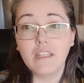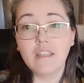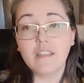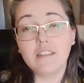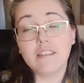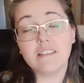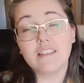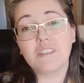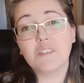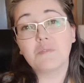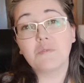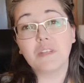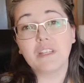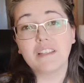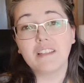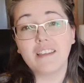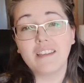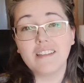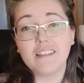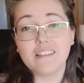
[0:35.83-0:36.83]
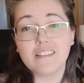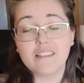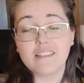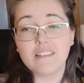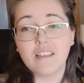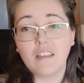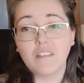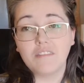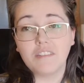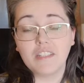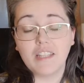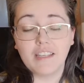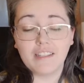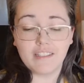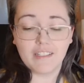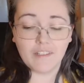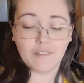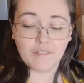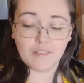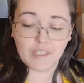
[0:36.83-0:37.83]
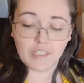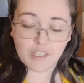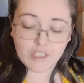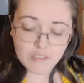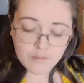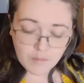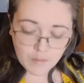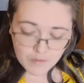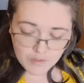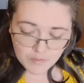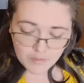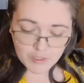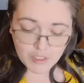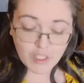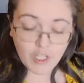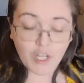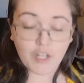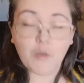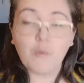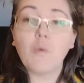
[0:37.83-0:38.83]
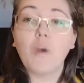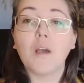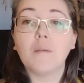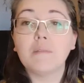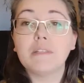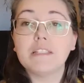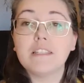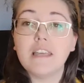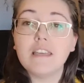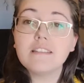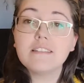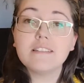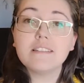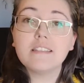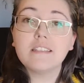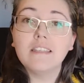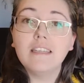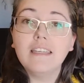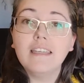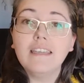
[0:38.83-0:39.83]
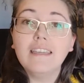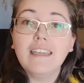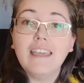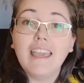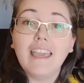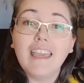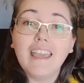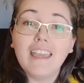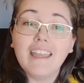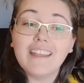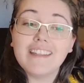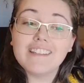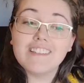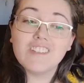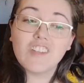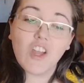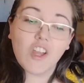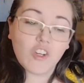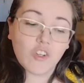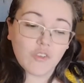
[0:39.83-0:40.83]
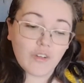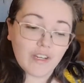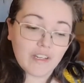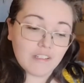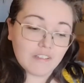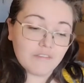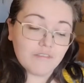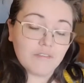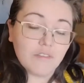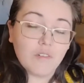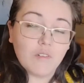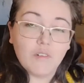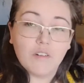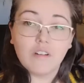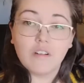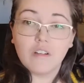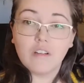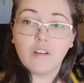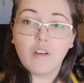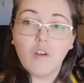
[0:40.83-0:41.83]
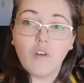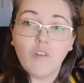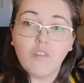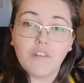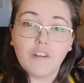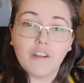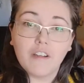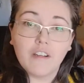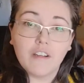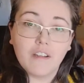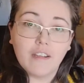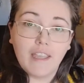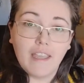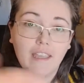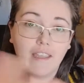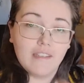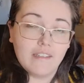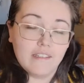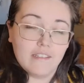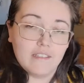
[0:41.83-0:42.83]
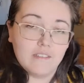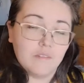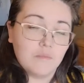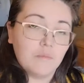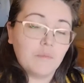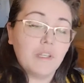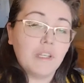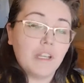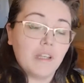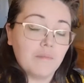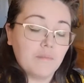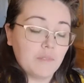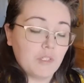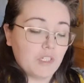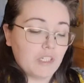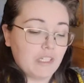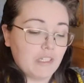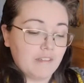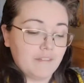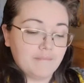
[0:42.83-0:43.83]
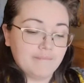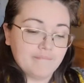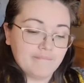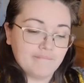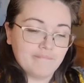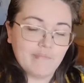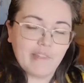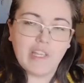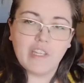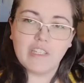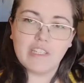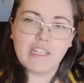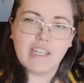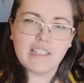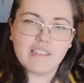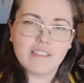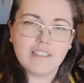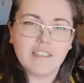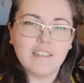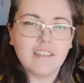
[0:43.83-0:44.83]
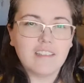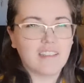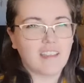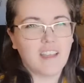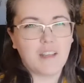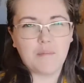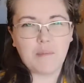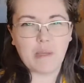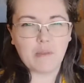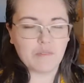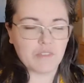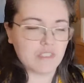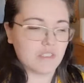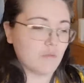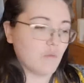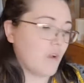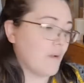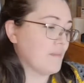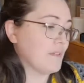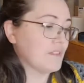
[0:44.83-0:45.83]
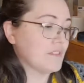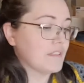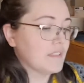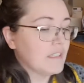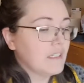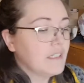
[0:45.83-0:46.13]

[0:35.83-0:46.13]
This is a ring light. It's a selfie light. I don't think you're supposed to put it on a wobbly desk. And it's not great for overhead when I'm looking on the desk. Kind of bounces and wobbles.